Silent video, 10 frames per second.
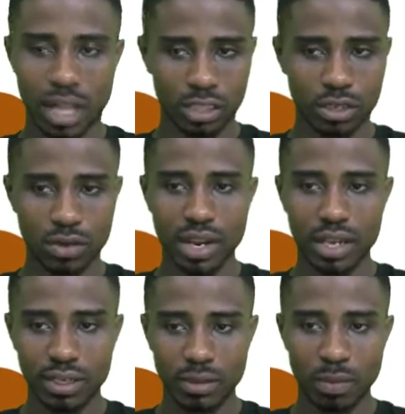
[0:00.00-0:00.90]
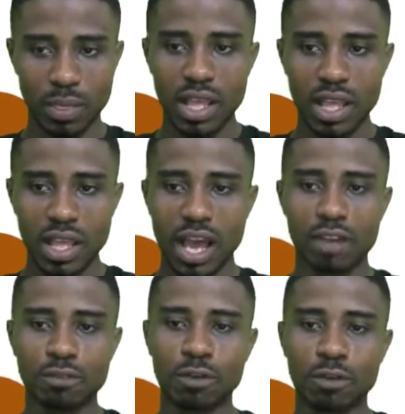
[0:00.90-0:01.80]
That's correct.
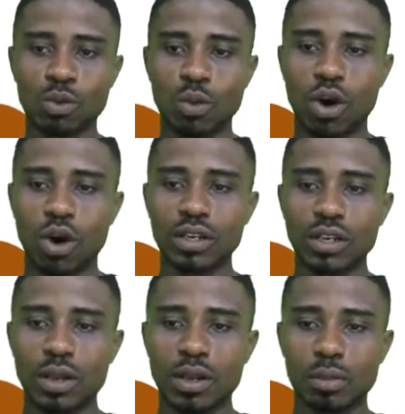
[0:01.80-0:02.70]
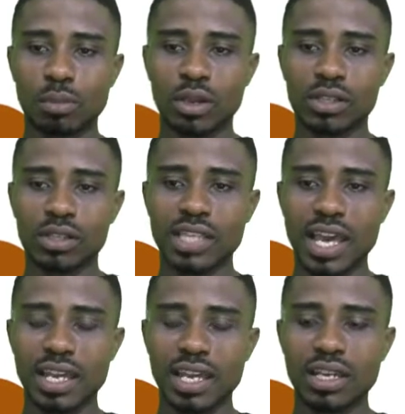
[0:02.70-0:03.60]
And 41 plus
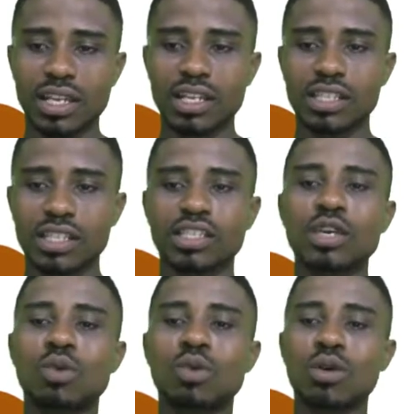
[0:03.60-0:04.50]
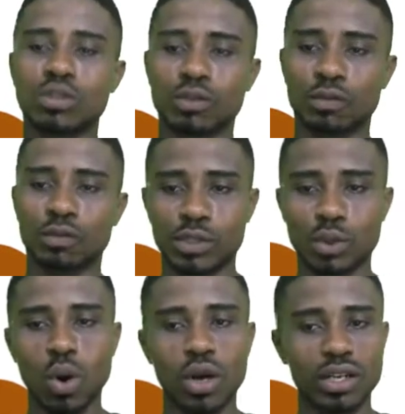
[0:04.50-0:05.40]
10 is equal to
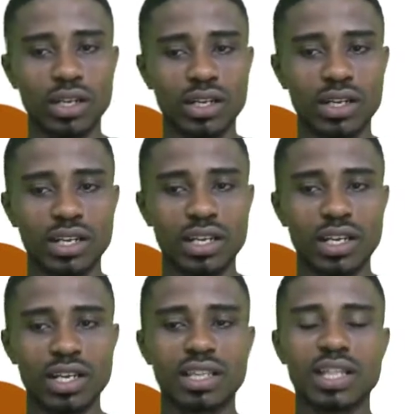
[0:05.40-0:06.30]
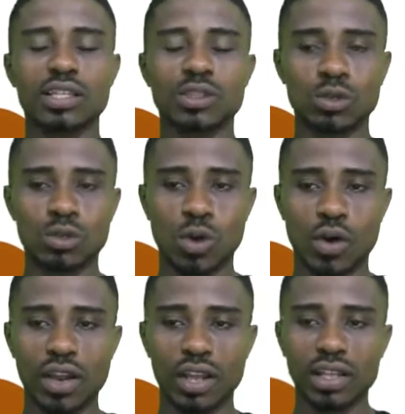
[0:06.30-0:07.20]
51. That's also
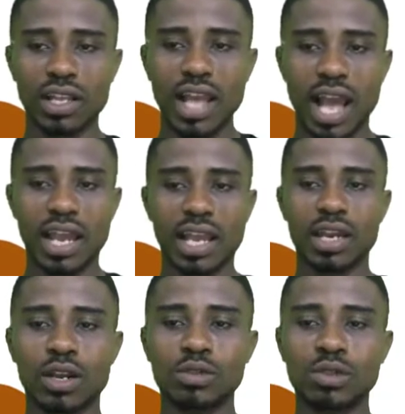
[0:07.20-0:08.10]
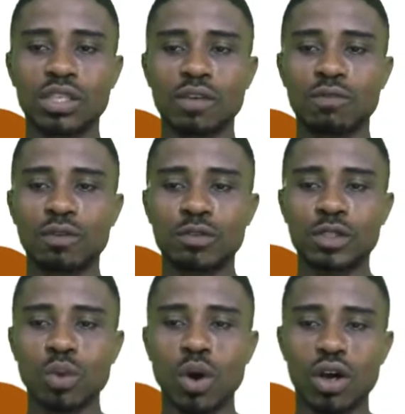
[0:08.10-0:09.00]
correct. And can also say
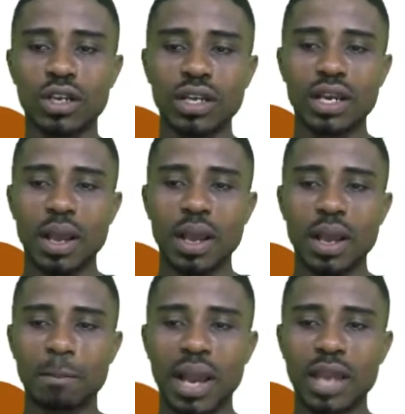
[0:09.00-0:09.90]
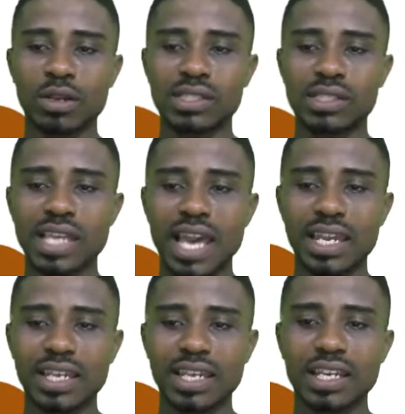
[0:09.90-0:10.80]
51 minus
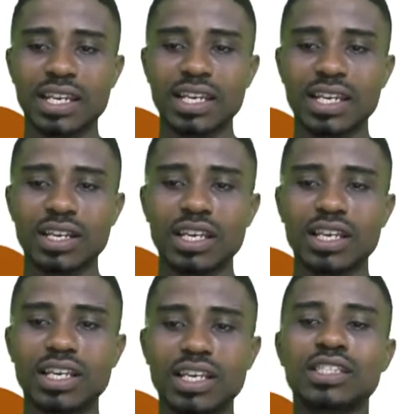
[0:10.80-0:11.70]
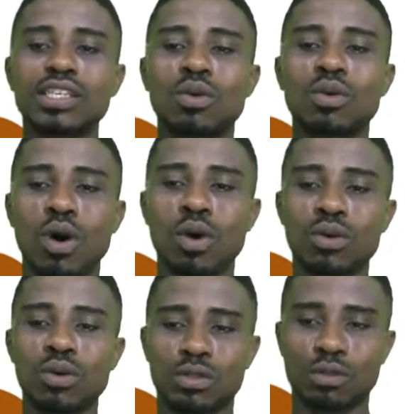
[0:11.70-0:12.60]
10 is
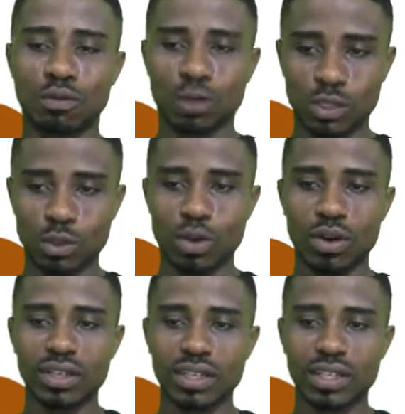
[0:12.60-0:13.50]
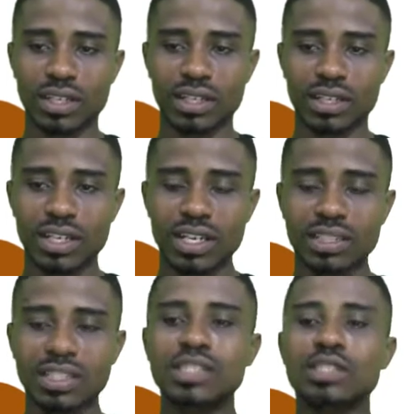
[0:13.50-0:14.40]
equal to 41.
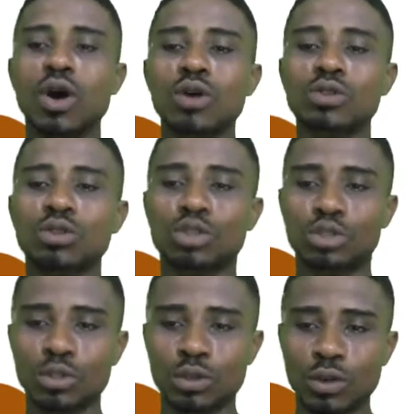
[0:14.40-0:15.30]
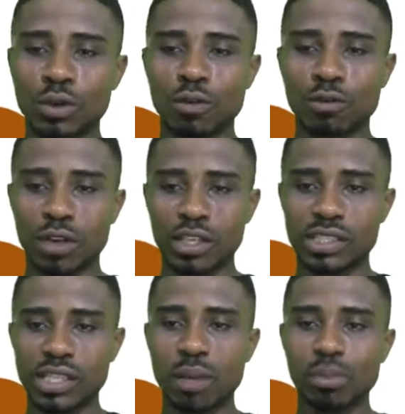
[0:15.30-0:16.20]
This is also true for
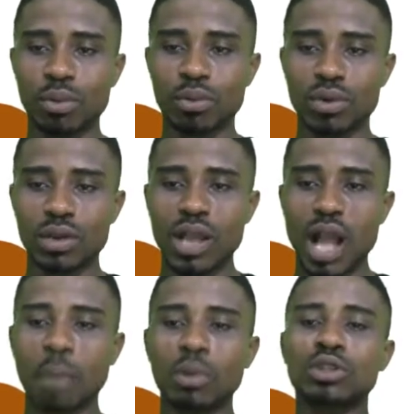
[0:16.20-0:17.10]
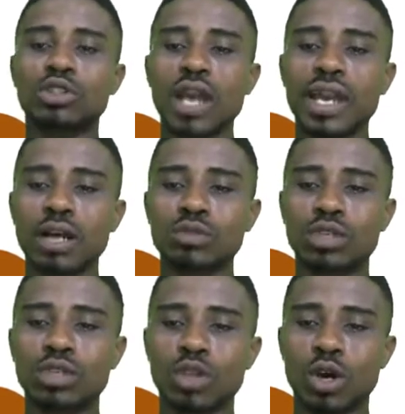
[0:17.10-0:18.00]
this sample. I'm going to try it out
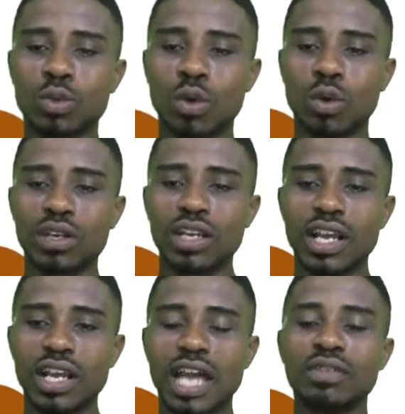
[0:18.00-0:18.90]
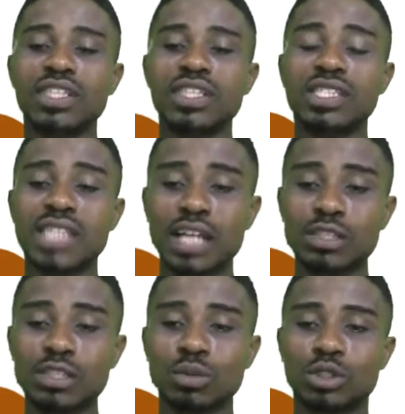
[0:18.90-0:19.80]
with the third one, and if it
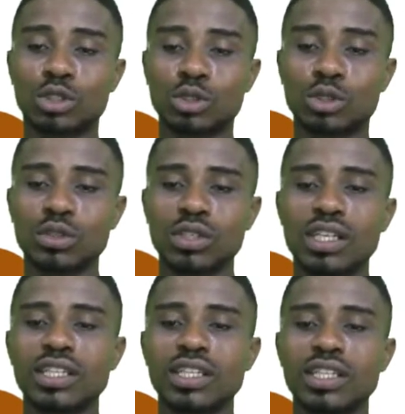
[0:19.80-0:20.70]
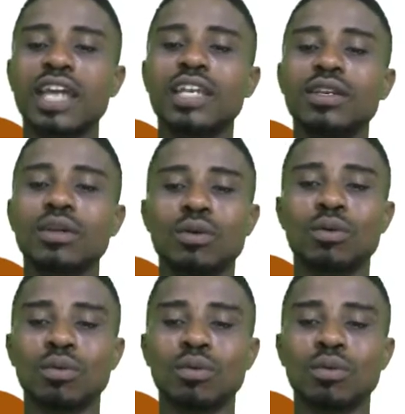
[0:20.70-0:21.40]
stands to be true, then